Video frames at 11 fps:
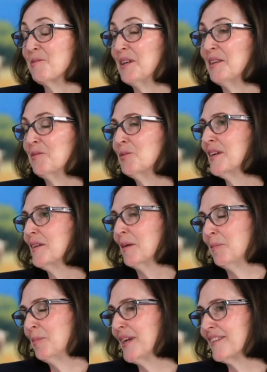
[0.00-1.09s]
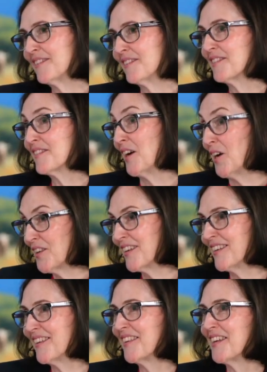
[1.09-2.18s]
well, we a uh, bit
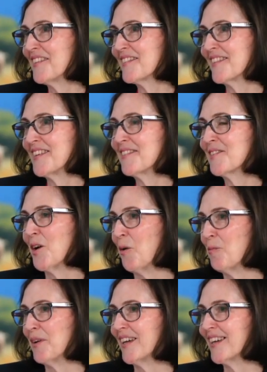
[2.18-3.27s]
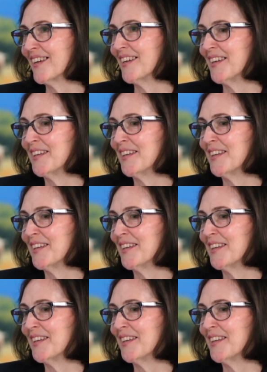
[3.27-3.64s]
started this, this topic uh,